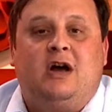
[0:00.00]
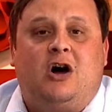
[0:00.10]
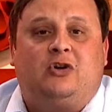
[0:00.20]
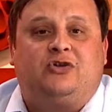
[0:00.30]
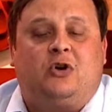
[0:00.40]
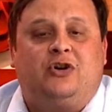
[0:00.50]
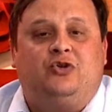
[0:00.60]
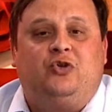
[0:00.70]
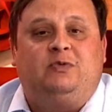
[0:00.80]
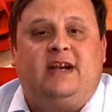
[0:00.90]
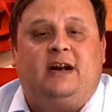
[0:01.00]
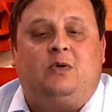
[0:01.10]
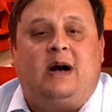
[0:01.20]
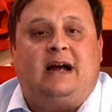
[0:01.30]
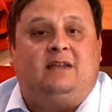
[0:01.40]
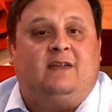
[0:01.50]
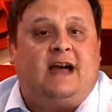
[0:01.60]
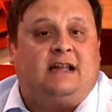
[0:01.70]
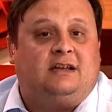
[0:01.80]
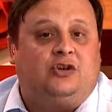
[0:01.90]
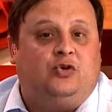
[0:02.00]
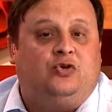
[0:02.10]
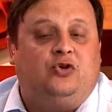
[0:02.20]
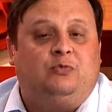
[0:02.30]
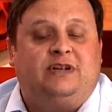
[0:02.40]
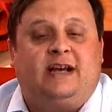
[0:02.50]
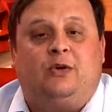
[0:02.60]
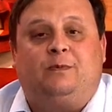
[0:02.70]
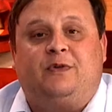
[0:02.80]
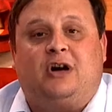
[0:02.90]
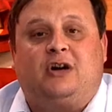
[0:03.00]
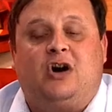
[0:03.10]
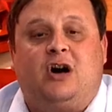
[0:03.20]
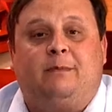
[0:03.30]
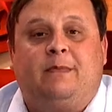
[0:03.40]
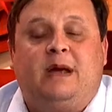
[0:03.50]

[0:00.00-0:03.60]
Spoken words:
Also our YouTube channel at thatyoutubechannel.com.